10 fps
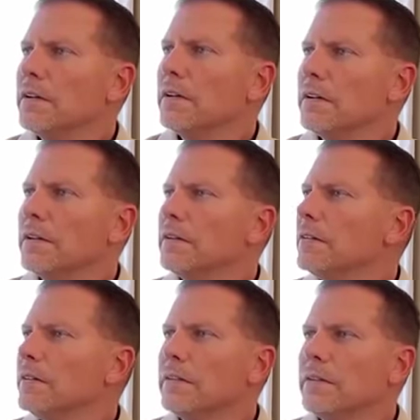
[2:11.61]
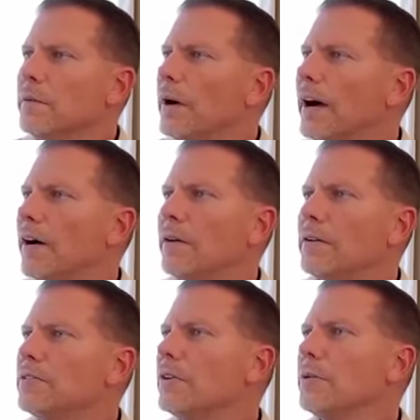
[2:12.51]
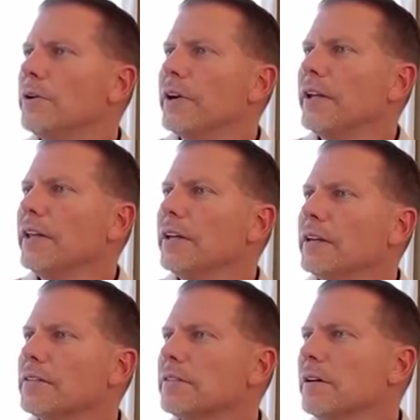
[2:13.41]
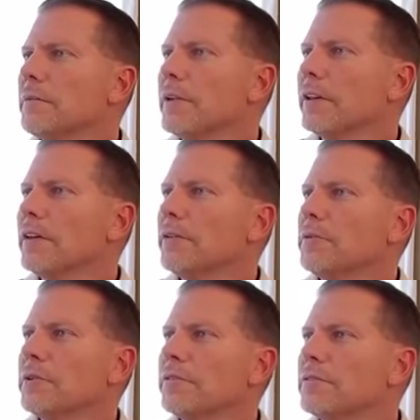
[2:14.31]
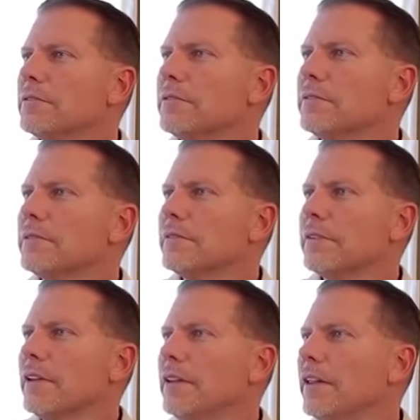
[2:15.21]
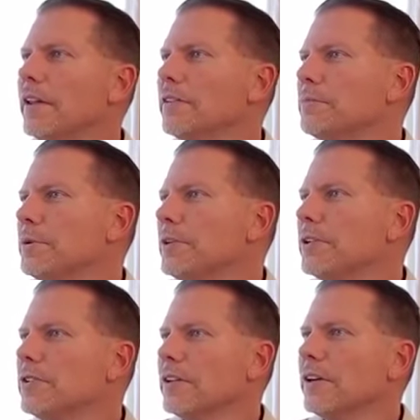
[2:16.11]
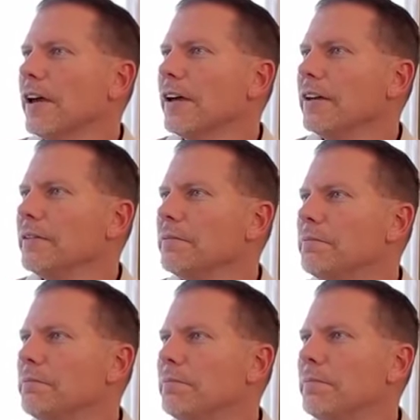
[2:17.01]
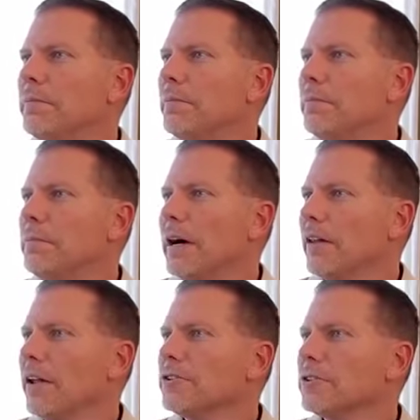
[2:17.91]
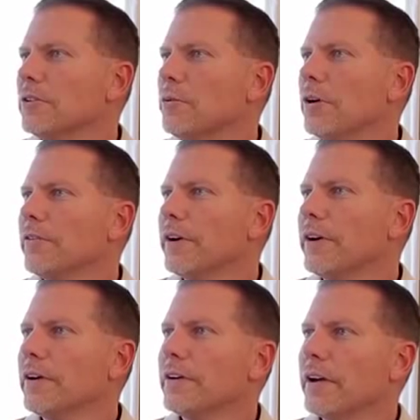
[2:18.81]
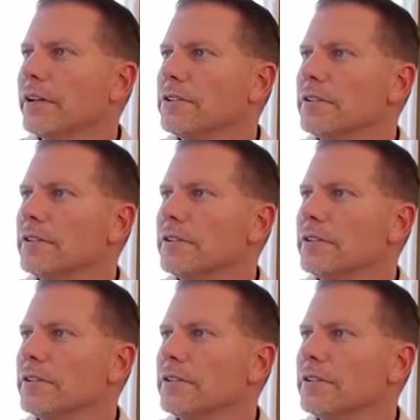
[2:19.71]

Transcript: Um, wow. So we're uh, eating something that was, that, that is potentially a biological, biological warfare. warfare agent.